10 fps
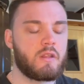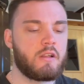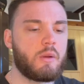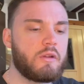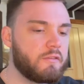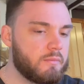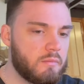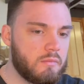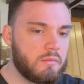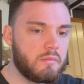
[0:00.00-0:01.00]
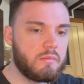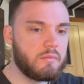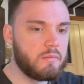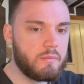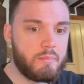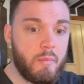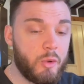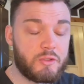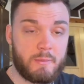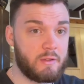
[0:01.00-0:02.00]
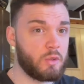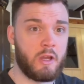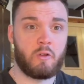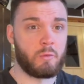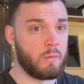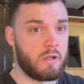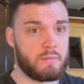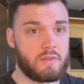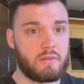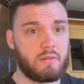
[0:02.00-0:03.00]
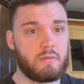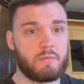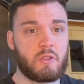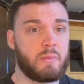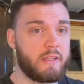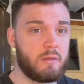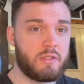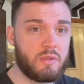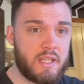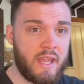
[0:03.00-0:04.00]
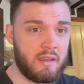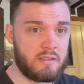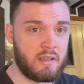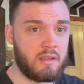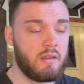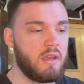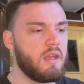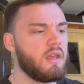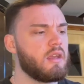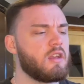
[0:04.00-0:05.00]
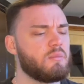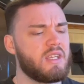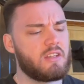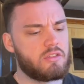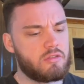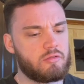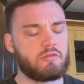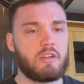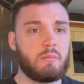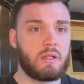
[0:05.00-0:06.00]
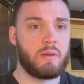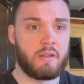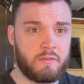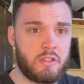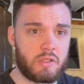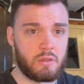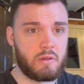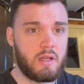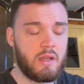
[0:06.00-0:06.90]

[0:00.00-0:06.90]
like with most mental health problems, just by communicating can be extremely beneficial.